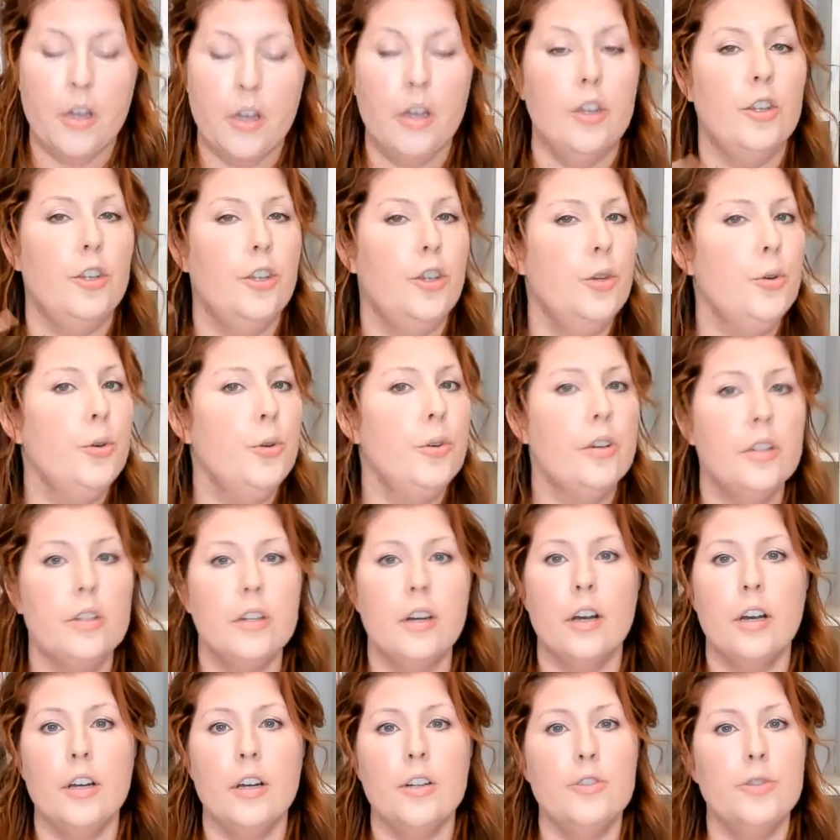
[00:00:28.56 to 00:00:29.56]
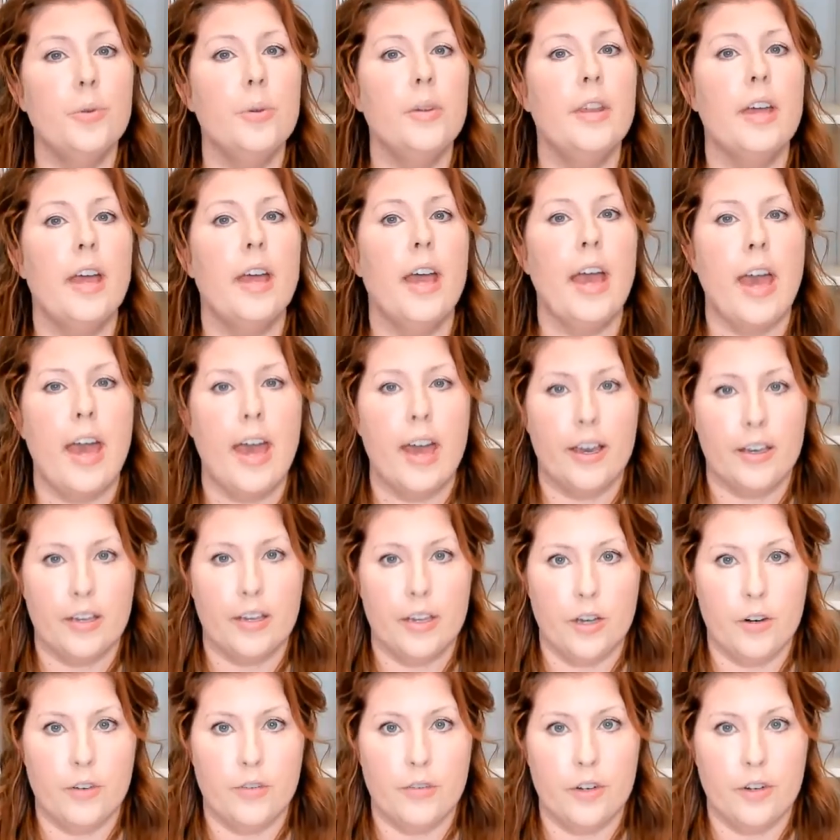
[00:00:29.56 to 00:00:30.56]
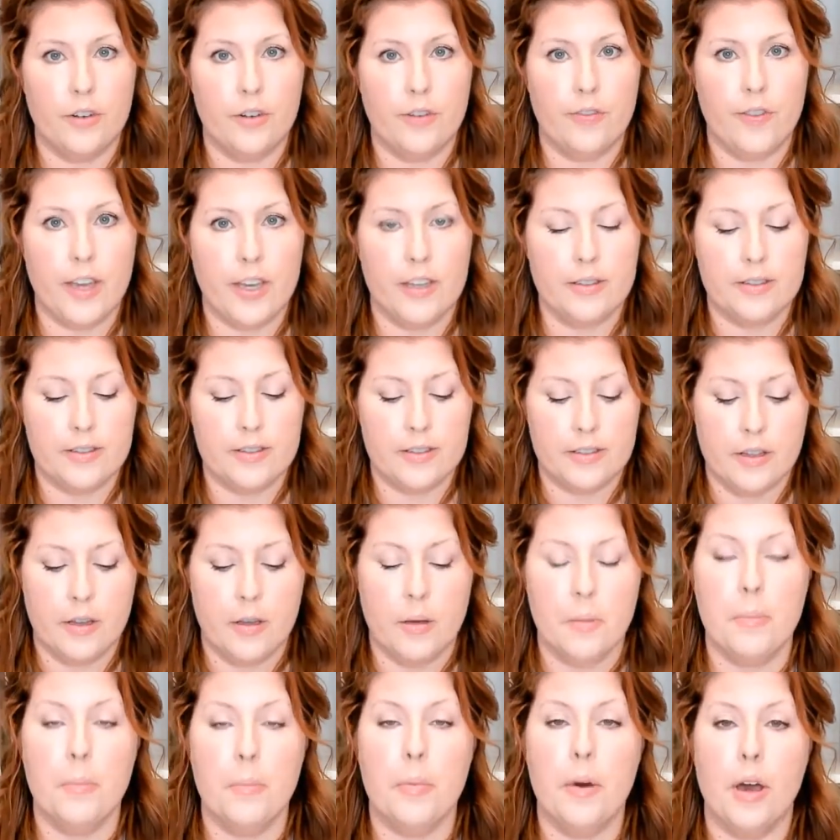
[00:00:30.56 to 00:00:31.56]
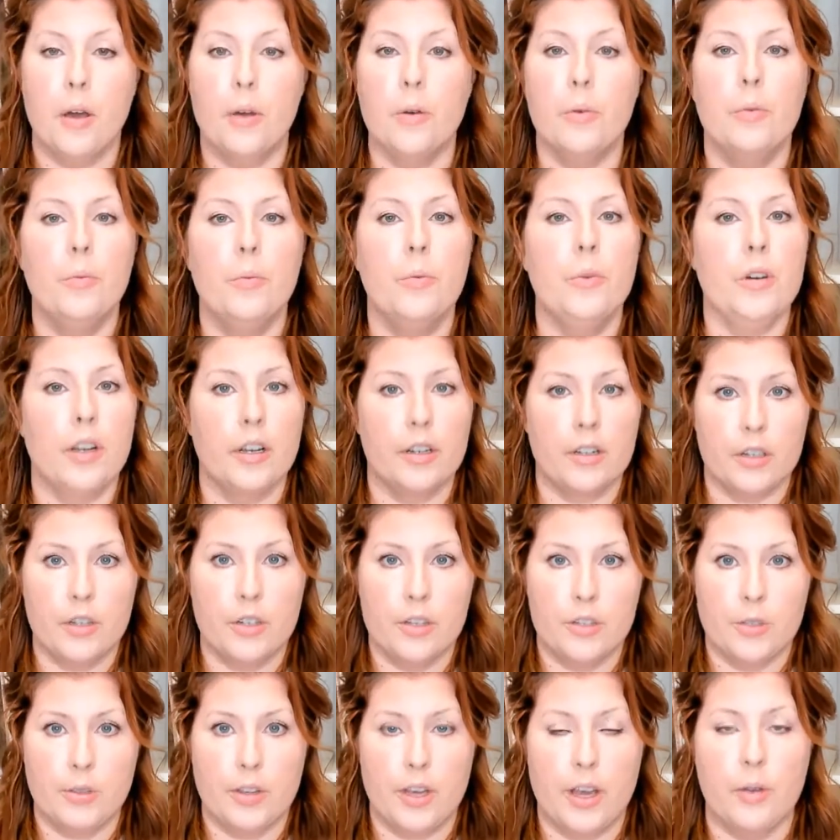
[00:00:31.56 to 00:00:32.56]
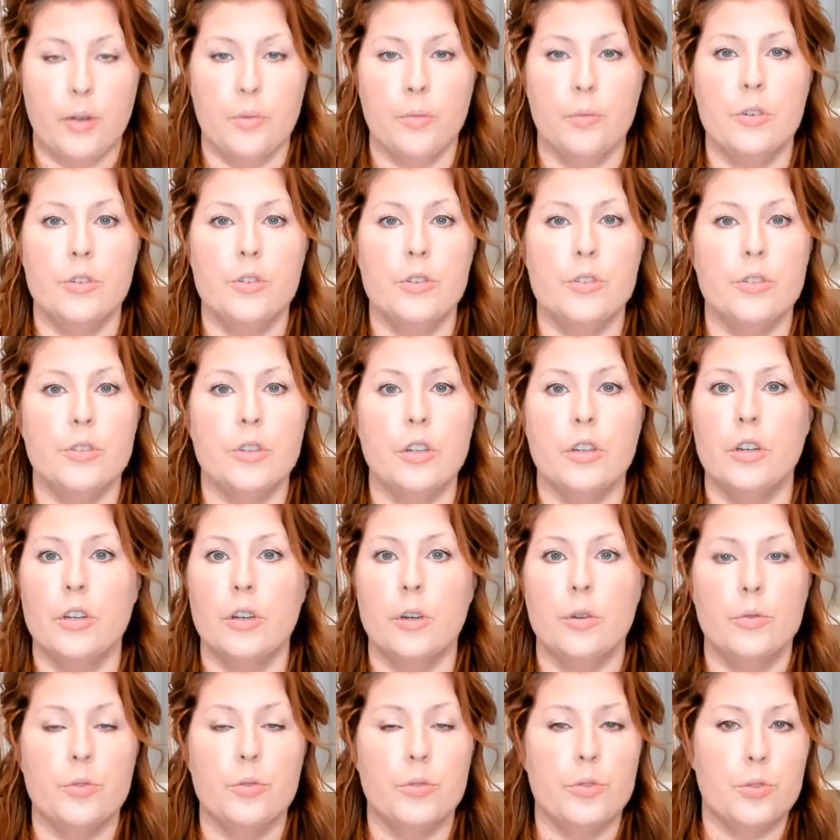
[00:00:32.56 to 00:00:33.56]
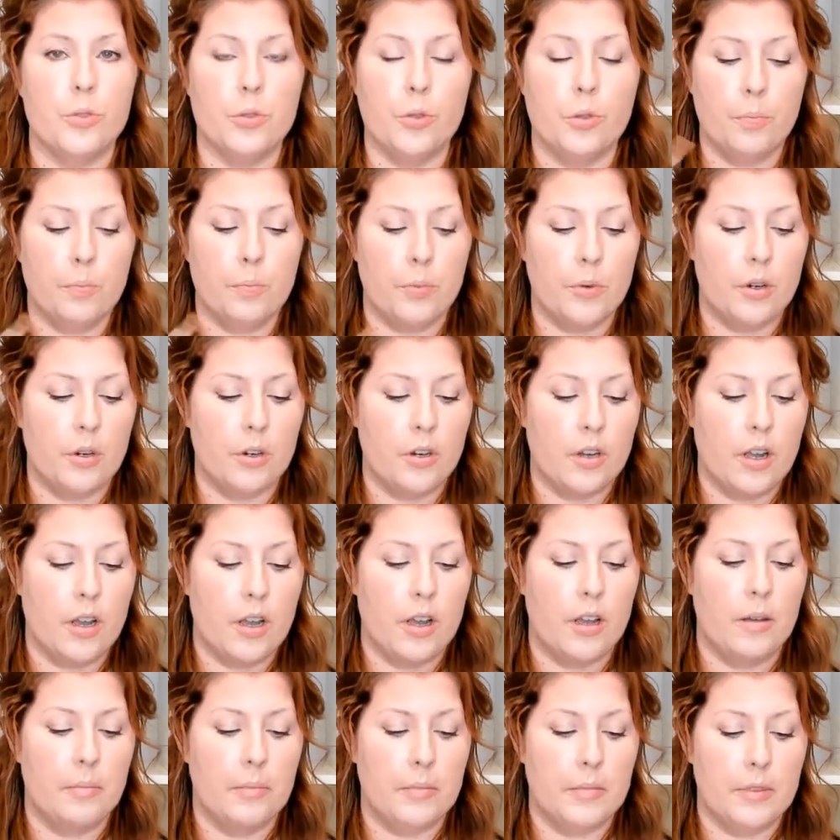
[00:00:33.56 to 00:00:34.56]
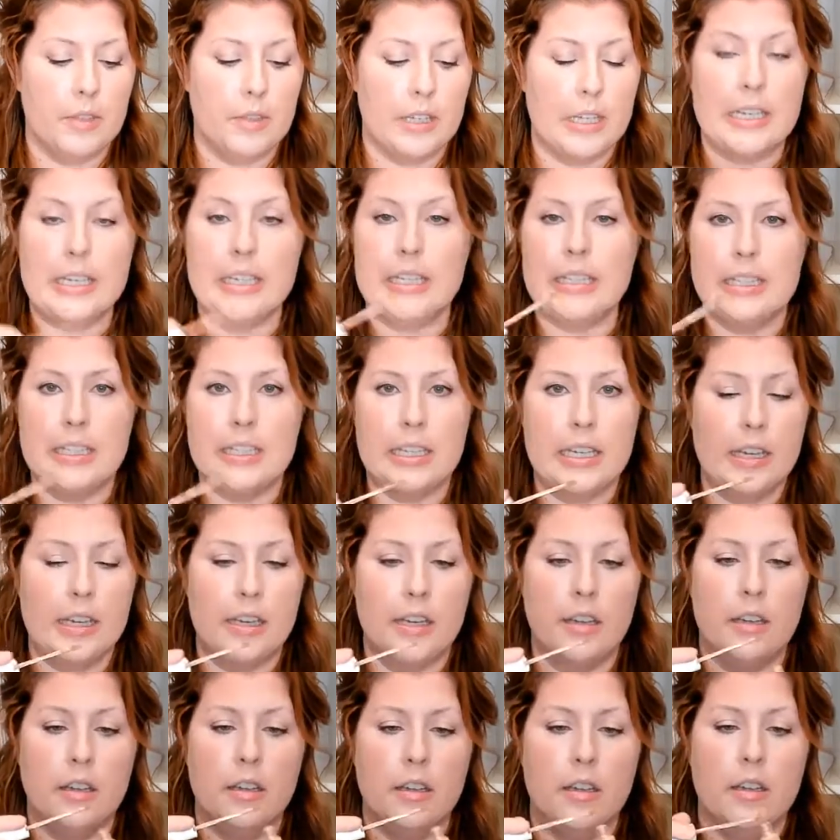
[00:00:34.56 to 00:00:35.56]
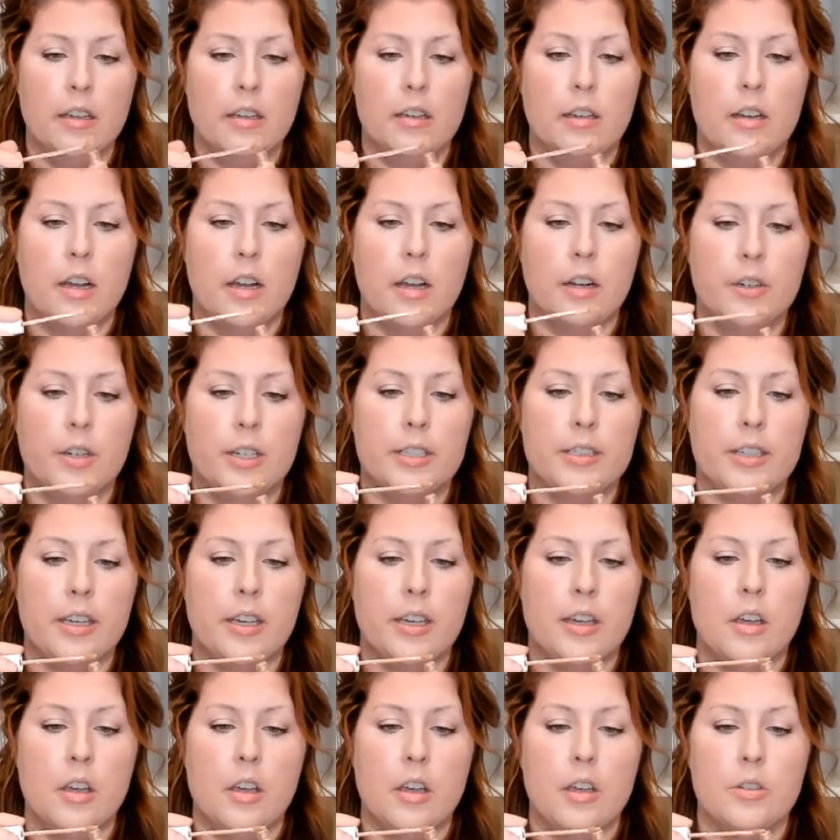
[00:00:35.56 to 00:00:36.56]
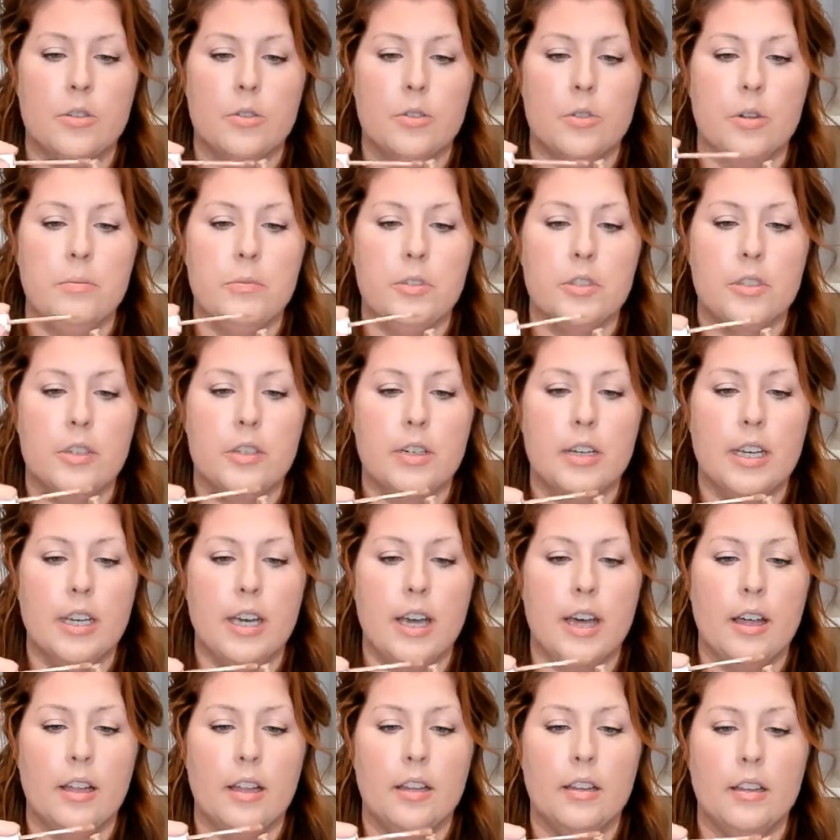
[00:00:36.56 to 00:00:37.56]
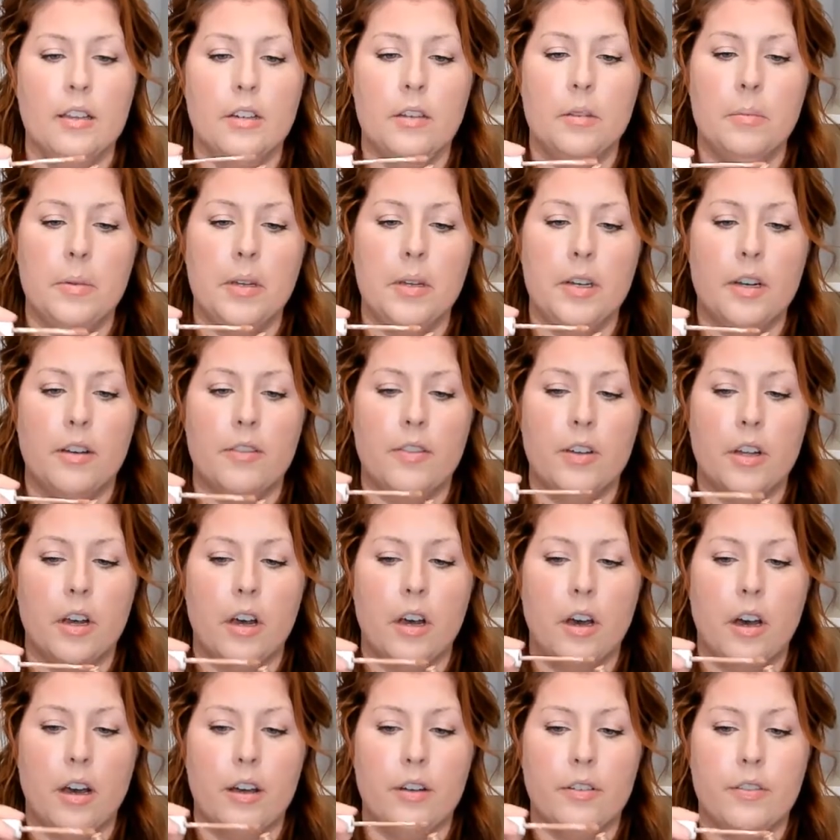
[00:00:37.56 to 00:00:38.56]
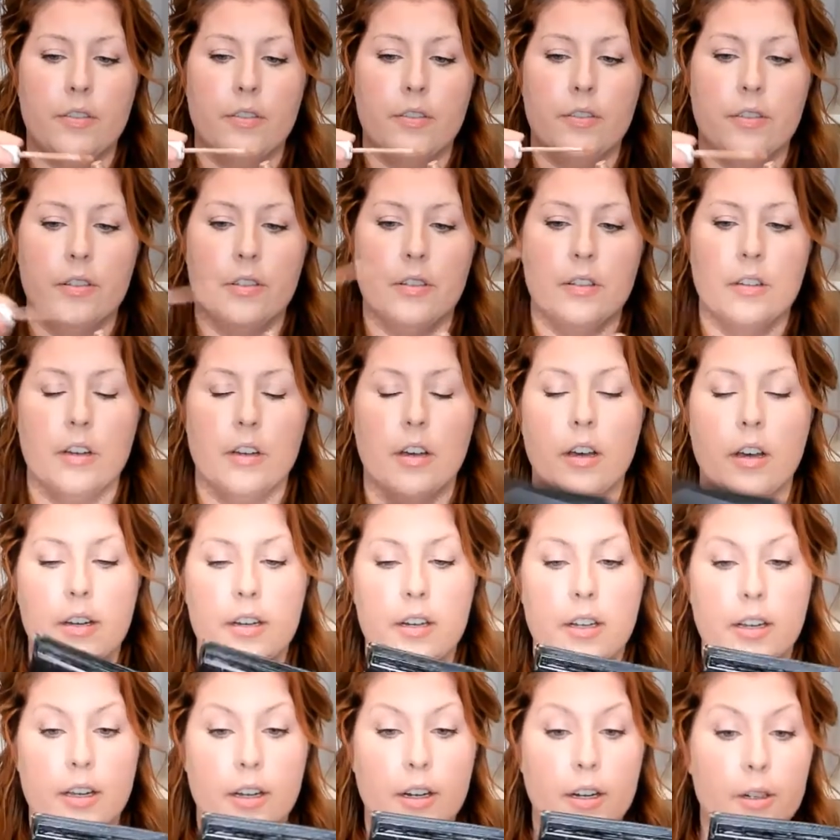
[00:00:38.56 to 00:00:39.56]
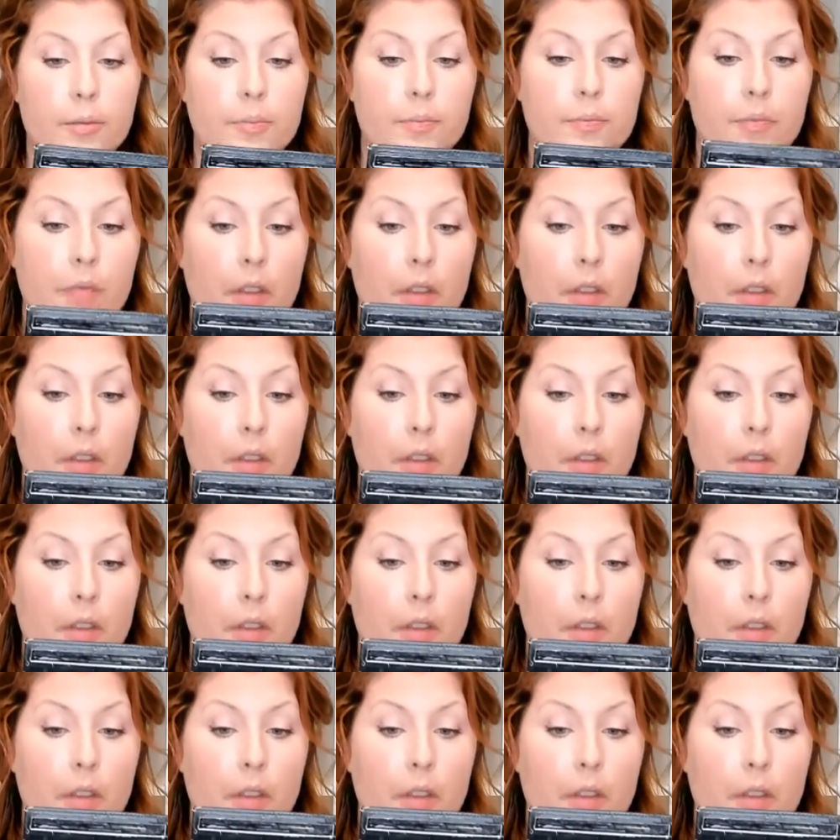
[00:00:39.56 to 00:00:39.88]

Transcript: you could contour the heck out of your face, but we're not going to do that. We're just going to go super easy, not crazy. So I'm just going to get a little bit of it off on here.